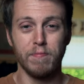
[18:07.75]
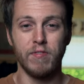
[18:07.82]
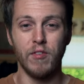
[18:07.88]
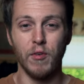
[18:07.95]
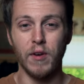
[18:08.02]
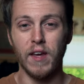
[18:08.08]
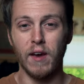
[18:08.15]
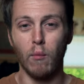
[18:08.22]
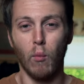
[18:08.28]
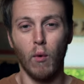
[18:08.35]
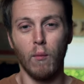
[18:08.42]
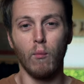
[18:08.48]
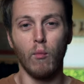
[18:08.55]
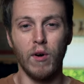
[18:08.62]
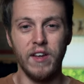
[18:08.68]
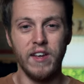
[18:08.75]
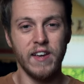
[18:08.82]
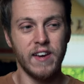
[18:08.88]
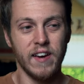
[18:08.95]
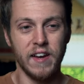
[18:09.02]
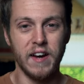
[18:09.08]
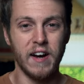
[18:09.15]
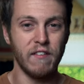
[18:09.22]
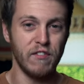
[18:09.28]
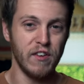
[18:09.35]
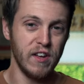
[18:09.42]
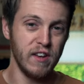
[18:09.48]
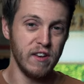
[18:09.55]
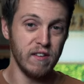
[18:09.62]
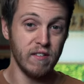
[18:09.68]
doing it in one week and
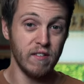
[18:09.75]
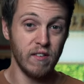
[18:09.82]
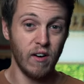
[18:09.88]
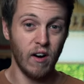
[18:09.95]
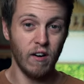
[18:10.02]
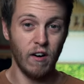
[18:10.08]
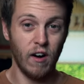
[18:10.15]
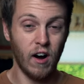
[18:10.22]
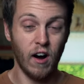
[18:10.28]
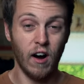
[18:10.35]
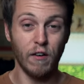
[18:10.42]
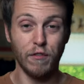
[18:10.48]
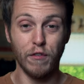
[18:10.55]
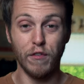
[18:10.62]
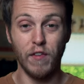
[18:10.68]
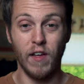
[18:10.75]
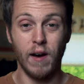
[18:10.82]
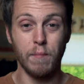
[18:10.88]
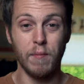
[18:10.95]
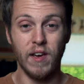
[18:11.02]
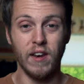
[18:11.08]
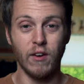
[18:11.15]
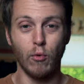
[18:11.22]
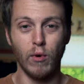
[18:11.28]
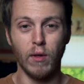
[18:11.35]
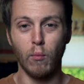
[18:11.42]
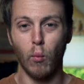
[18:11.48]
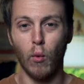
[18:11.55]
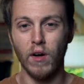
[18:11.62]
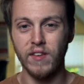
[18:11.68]
having half of that being all
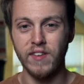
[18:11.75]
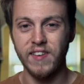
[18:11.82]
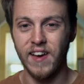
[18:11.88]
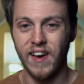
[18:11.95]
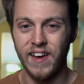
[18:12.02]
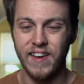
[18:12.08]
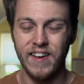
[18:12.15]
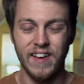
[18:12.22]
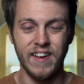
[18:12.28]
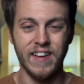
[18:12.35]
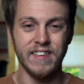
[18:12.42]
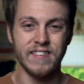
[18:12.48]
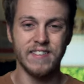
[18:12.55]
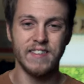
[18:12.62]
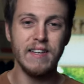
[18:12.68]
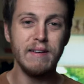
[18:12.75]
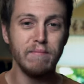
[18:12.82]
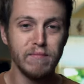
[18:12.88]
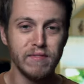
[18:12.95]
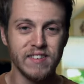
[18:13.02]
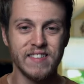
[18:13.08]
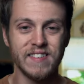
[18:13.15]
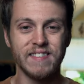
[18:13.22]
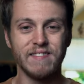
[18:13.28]
in one day, it seems